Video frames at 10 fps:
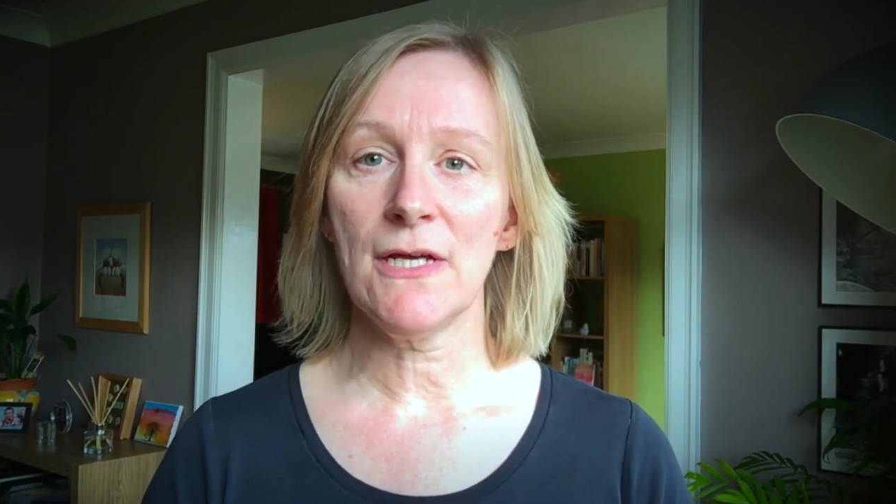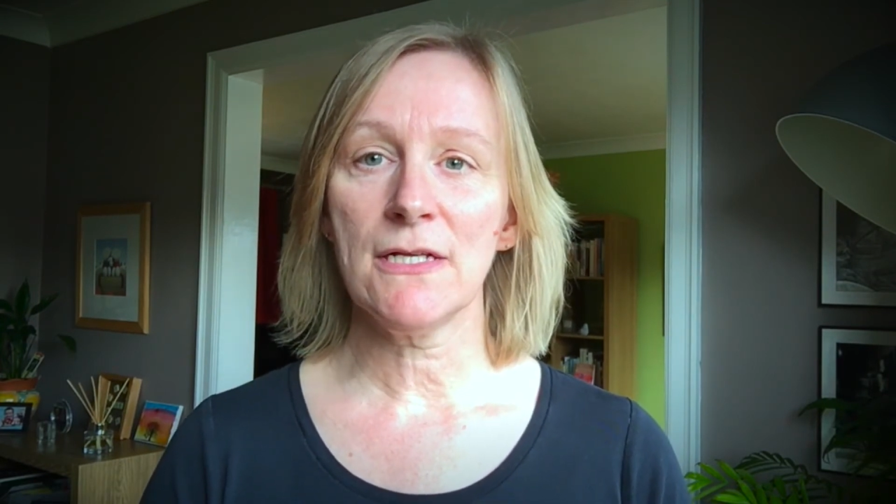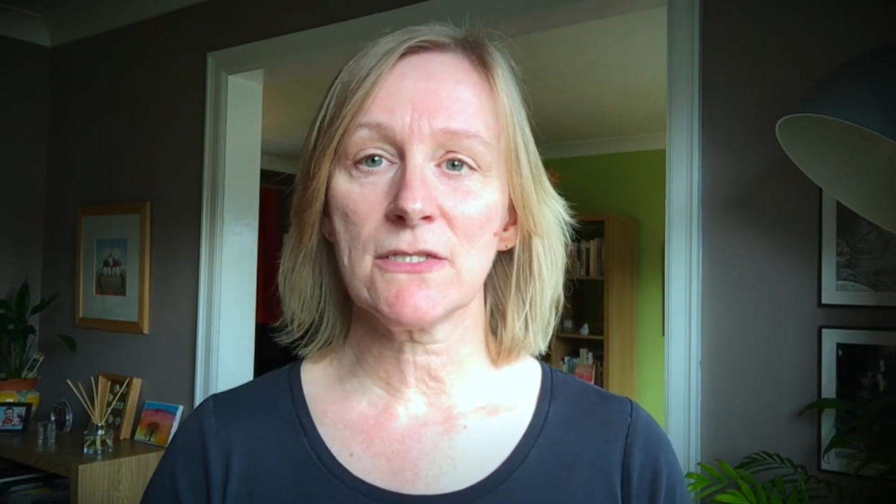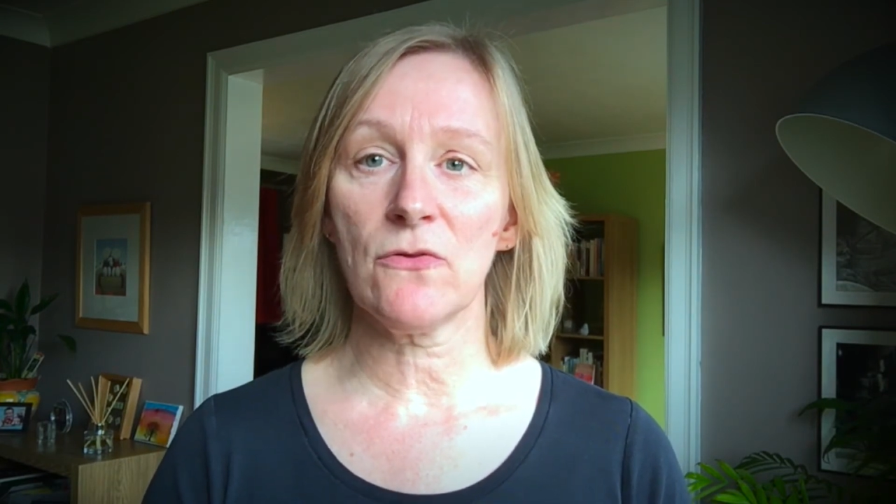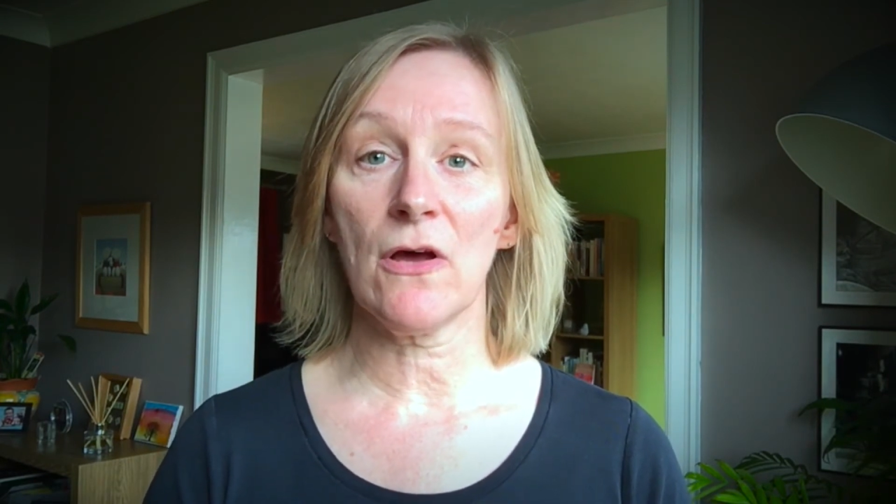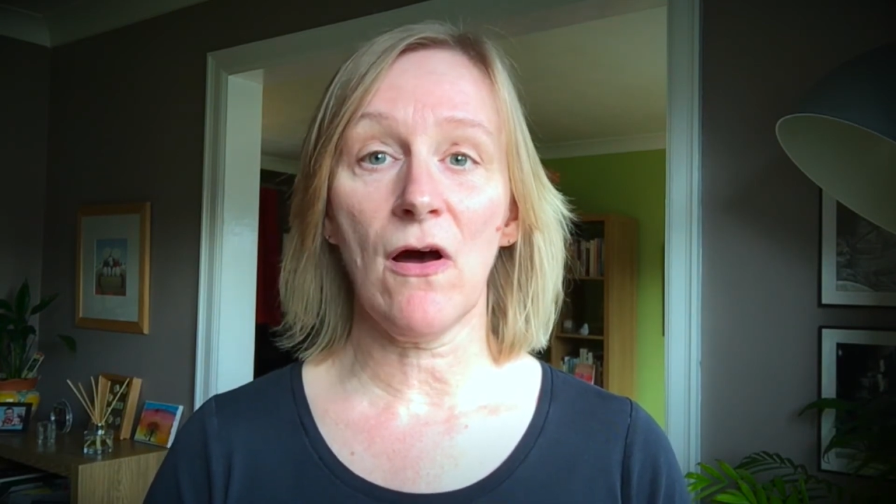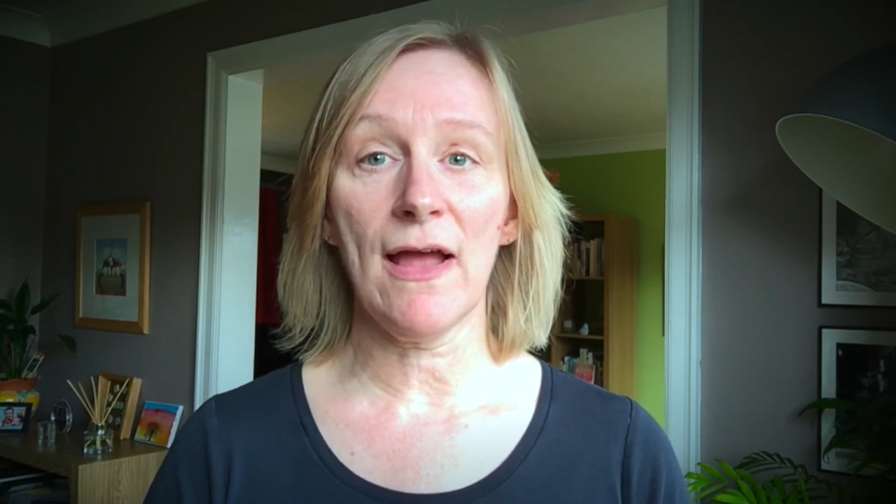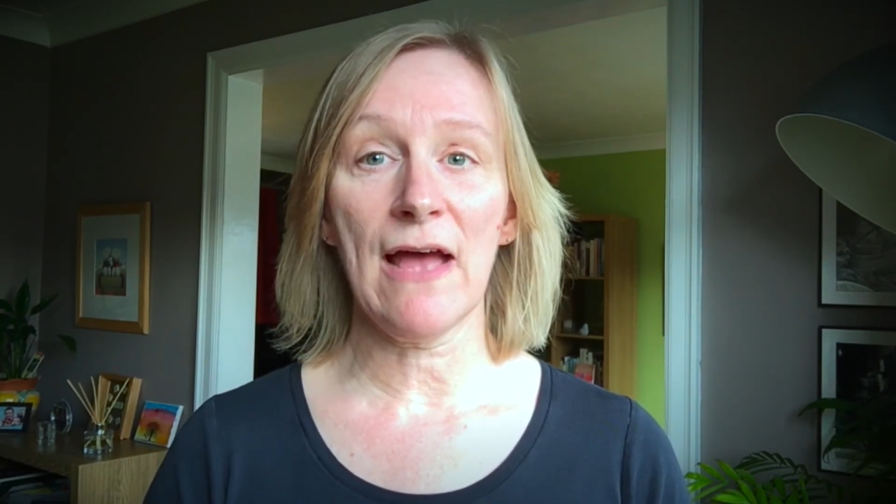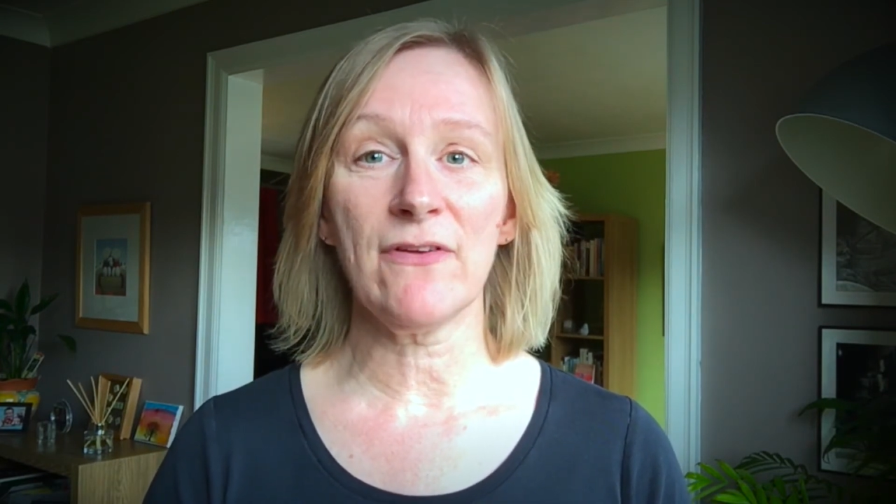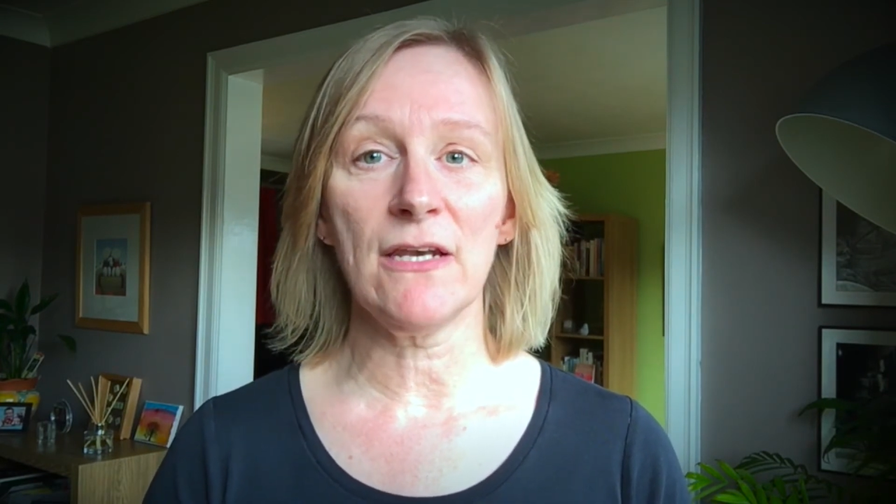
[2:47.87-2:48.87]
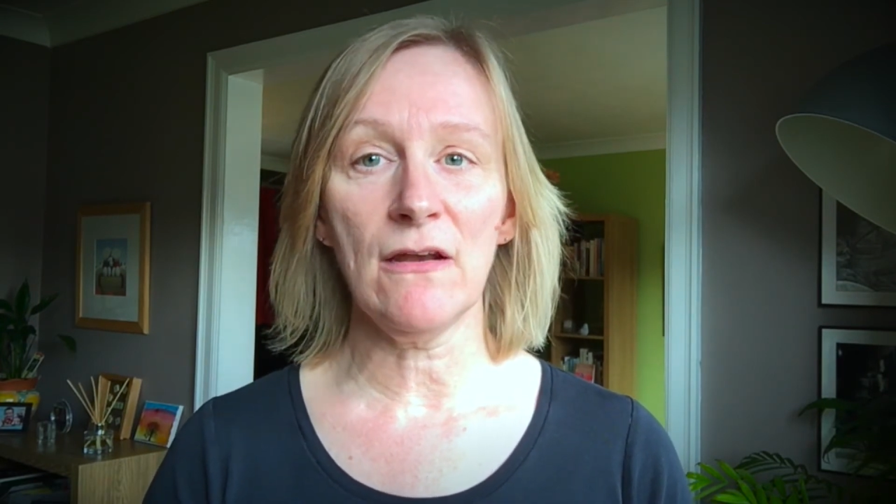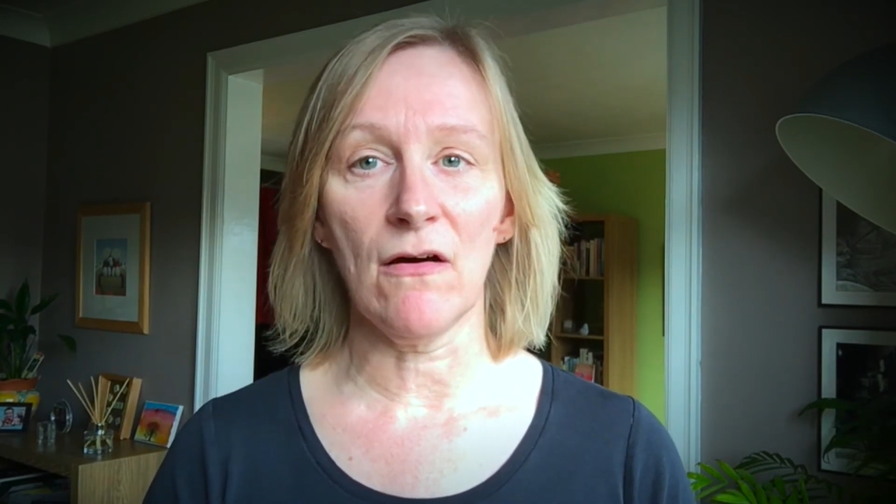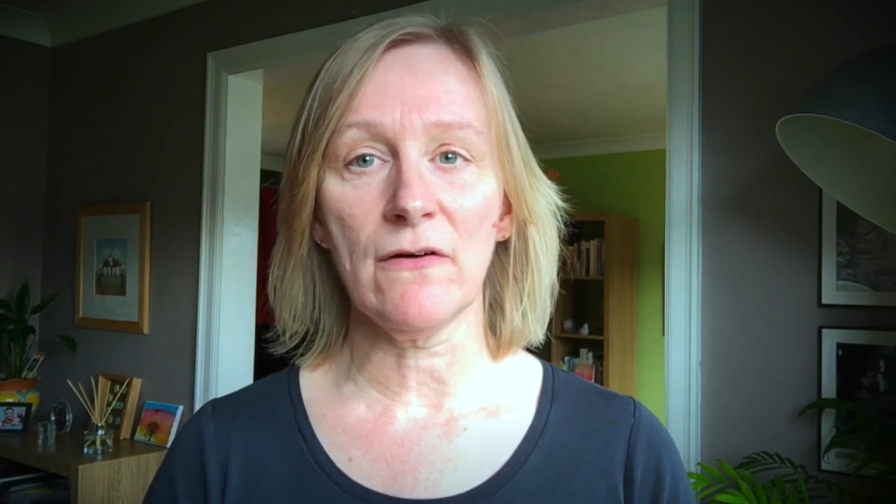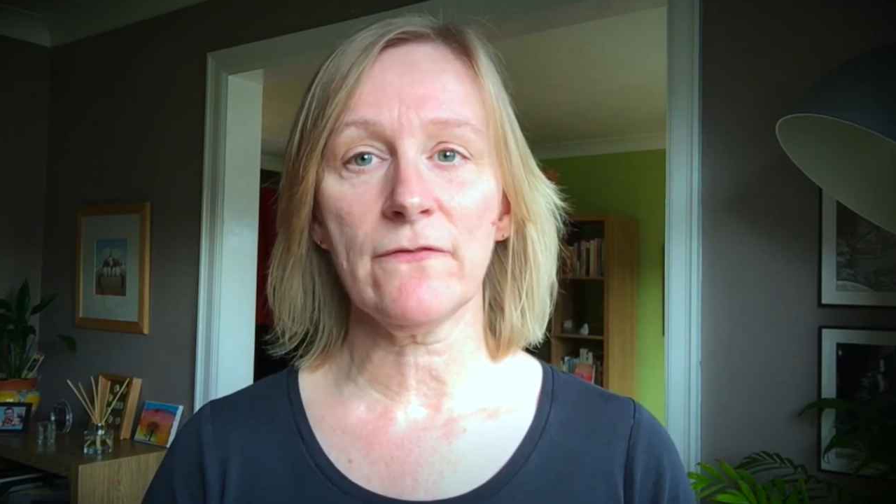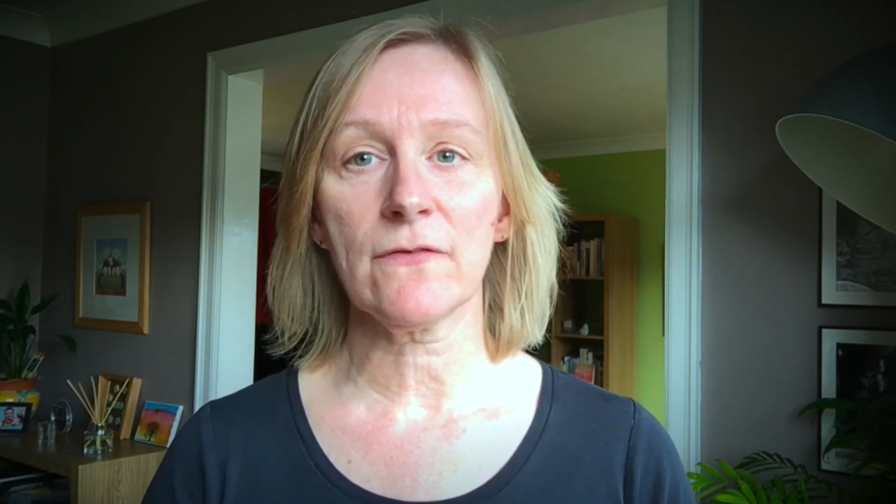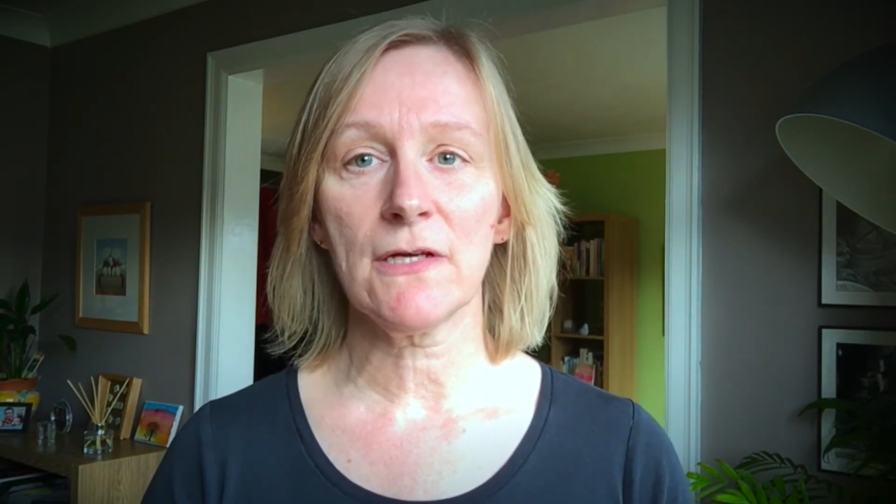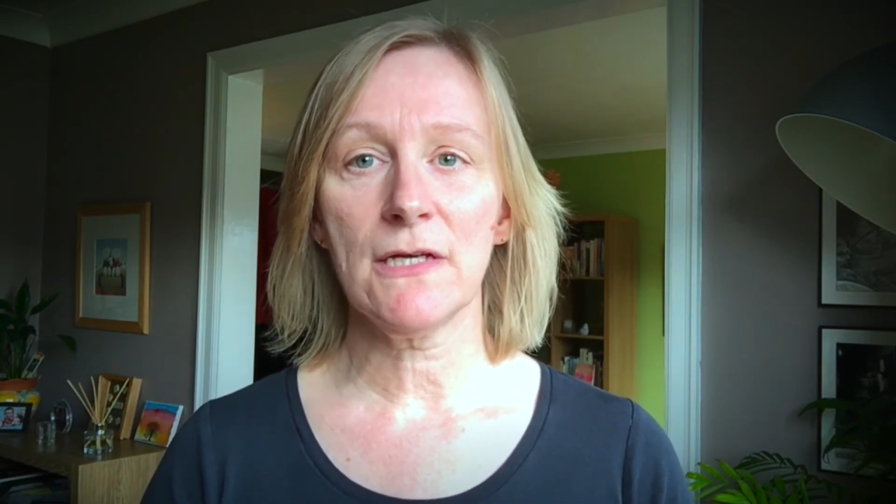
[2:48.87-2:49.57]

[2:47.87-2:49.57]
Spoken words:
so that I have enough